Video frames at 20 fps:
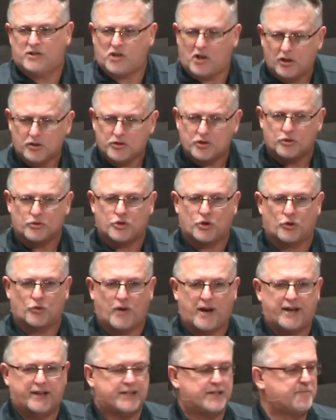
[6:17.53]
And it's also
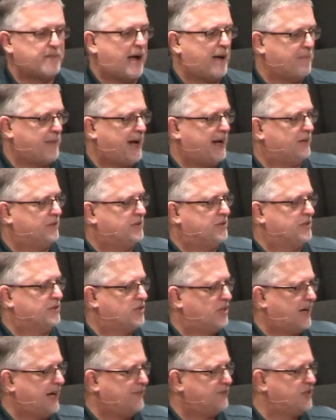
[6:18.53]
surrounded by
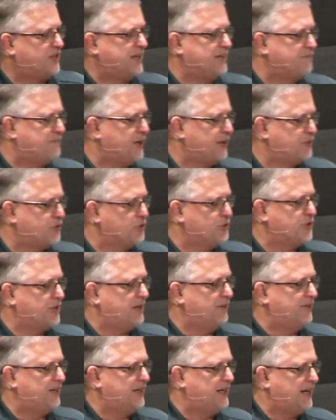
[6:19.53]
mountains, and I've seen
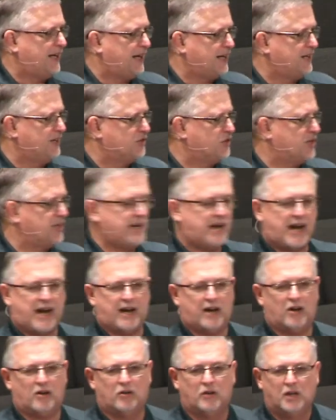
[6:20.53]
pictures of it, and I can see
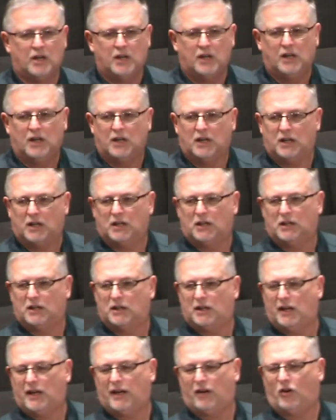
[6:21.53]
how,
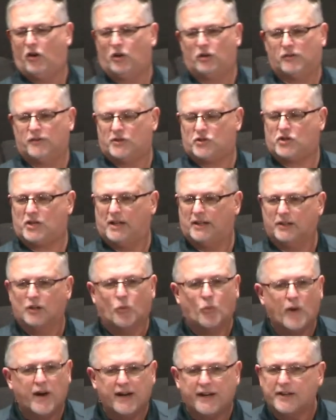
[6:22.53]
uh, how all of a
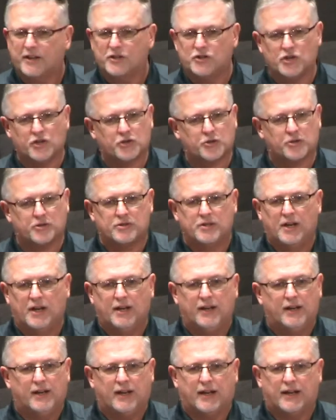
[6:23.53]
sudden the wind could just
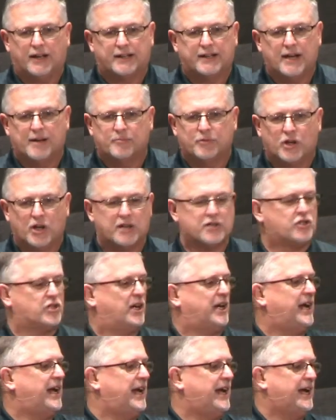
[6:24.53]
uh, come
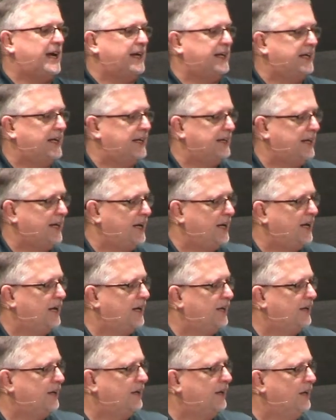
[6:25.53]
gushing in and,
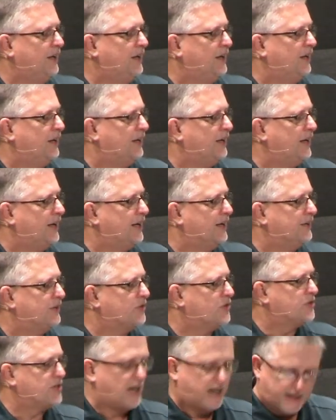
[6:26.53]
and,
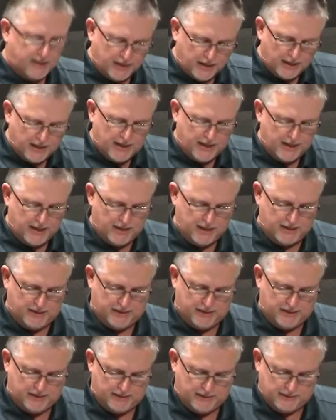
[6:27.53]
and suddenly
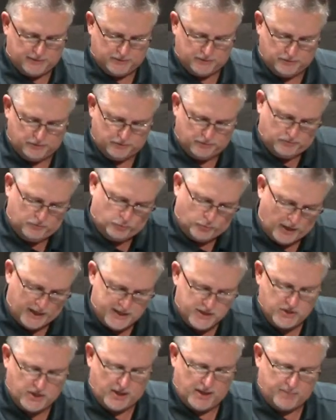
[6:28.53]
uh,
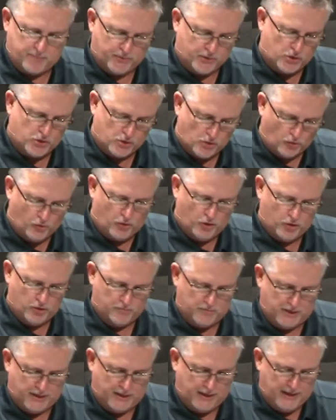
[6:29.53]
raise up a
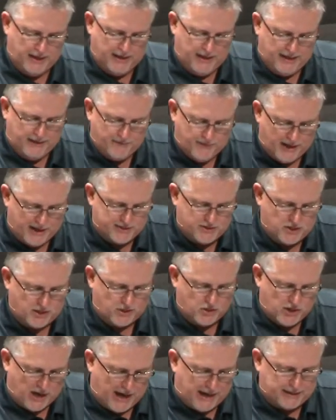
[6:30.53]
storm. And
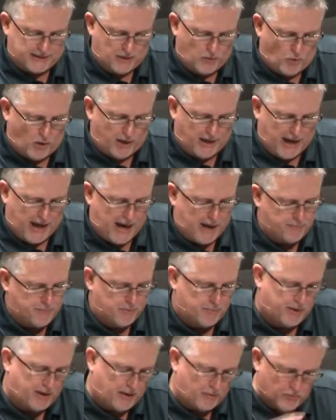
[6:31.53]
that's exactly what
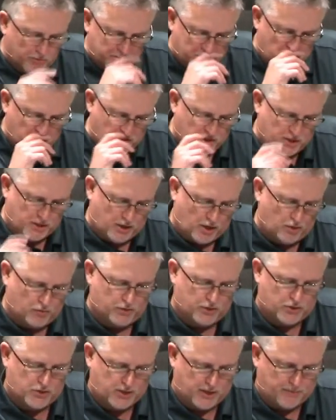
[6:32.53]
happened. But I want you to
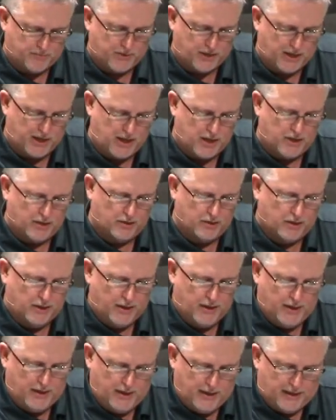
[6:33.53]
notice something
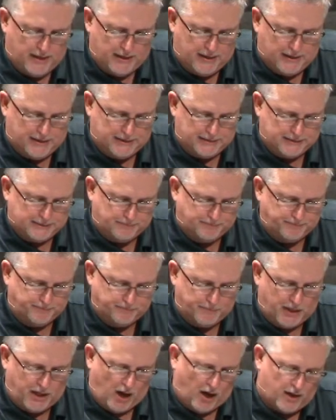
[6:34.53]
here. Uh,
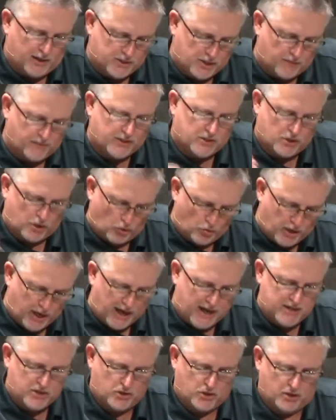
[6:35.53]
because of its
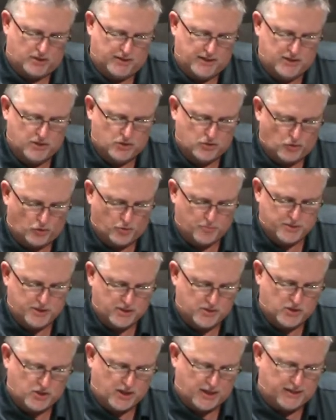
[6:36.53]
location, these
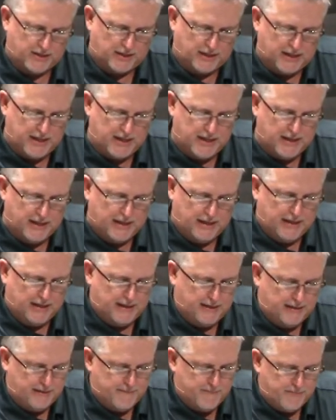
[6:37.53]
storms can suddenly
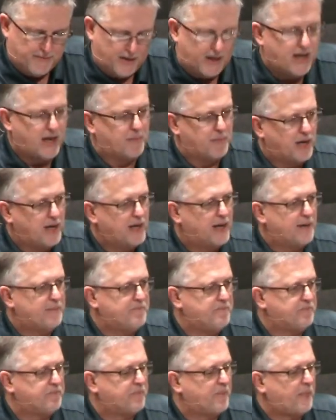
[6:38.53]
come
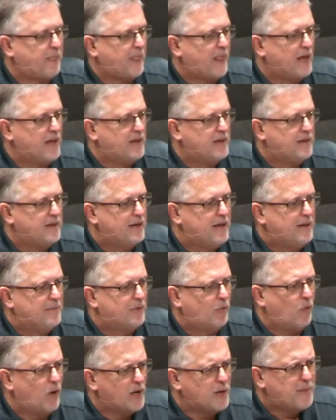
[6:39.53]
up.
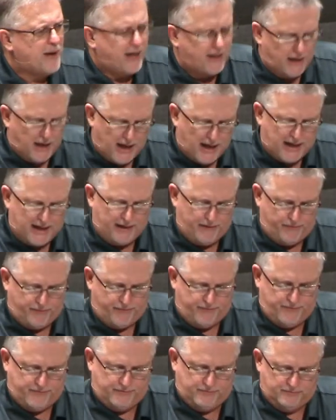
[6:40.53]
But what about
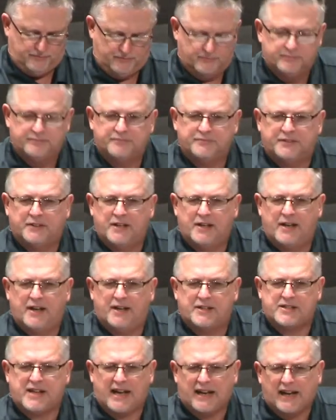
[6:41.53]
life?
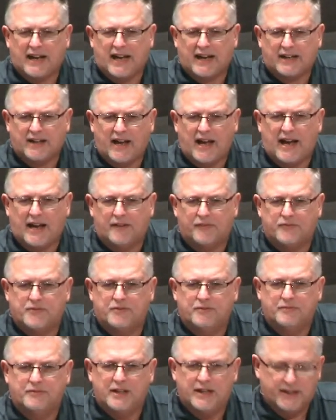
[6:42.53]
That's kind of like
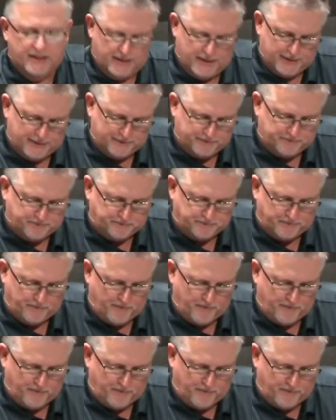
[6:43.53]
life, isn't it?